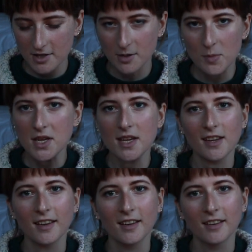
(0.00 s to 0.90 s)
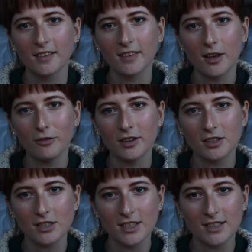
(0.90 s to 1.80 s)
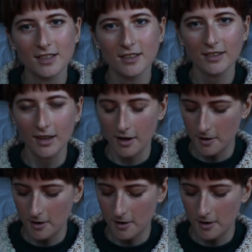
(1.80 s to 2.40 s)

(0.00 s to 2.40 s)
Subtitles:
to be selfish knitters.